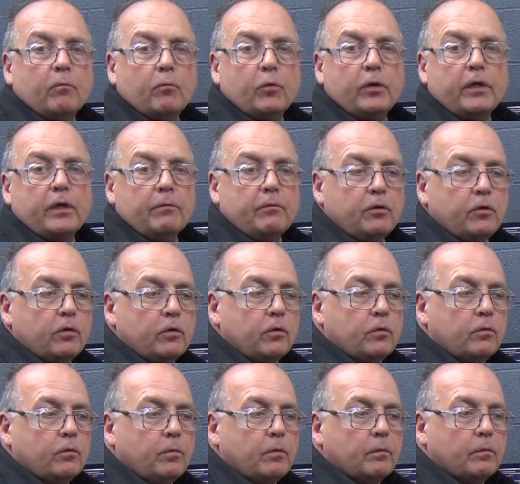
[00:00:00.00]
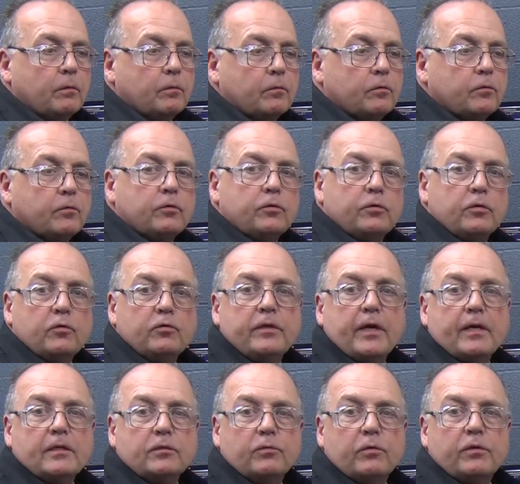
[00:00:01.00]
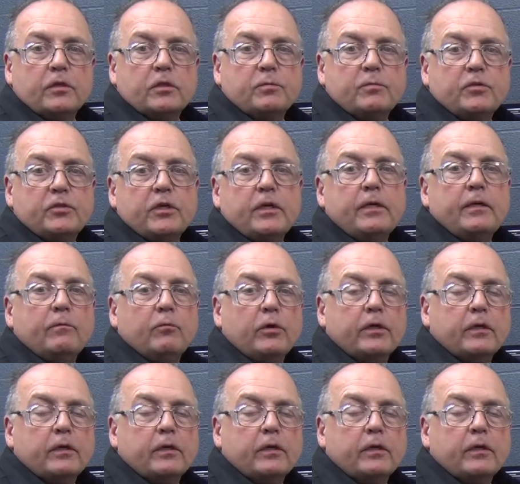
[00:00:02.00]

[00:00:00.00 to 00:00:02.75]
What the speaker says: We can do two tests with this machine.